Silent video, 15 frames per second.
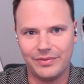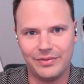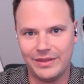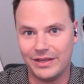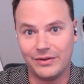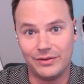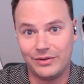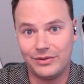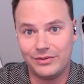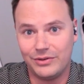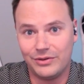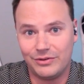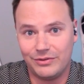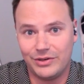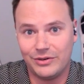
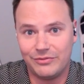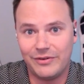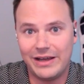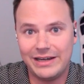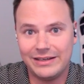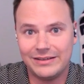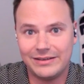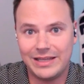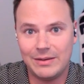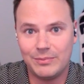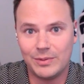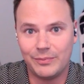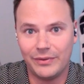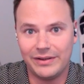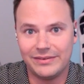you're fighting to keep
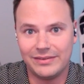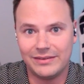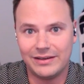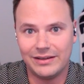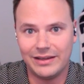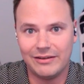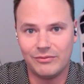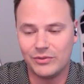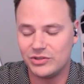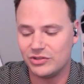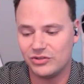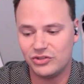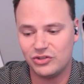your place in the 11, which is